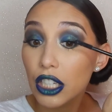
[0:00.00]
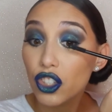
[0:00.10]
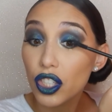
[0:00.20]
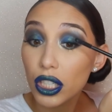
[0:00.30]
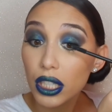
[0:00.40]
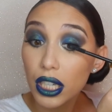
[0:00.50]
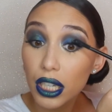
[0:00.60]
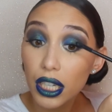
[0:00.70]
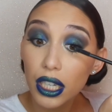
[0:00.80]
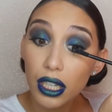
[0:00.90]
Just
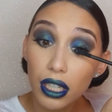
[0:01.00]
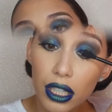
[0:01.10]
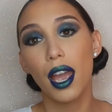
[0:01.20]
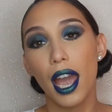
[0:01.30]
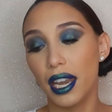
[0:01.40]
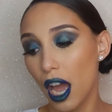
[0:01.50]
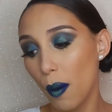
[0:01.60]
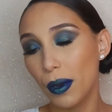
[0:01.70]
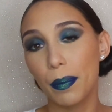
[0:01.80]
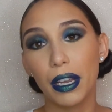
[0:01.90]
kidding. And
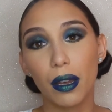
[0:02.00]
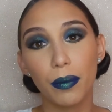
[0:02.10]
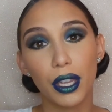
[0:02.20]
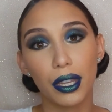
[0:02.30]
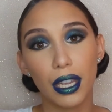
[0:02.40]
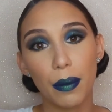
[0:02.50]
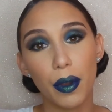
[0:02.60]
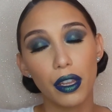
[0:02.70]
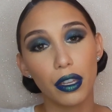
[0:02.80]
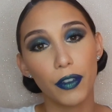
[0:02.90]
now I'm going to pick up the
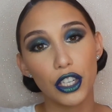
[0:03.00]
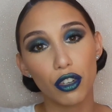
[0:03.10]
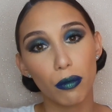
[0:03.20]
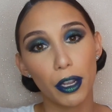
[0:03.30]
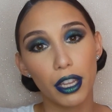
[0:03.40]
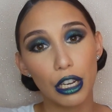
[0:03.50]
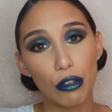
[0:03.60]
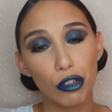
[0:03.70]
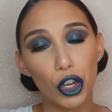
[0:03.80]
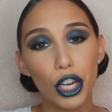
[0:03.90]
same facial spray that I
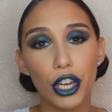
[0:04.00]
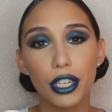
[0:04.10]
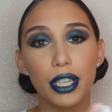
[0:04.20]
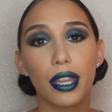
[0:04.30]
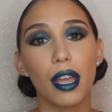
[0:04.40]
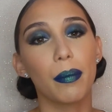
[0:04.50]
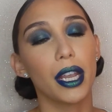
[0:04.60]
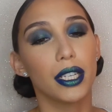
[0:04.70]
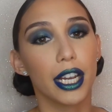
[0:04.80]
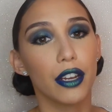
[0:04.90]
used earlier to set
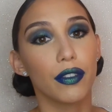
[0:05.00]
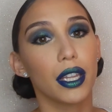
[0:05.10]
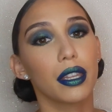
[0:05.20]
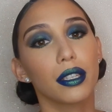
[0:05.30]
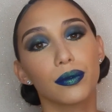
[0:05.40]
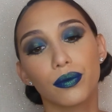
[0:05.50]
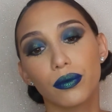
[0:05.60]
my entire face.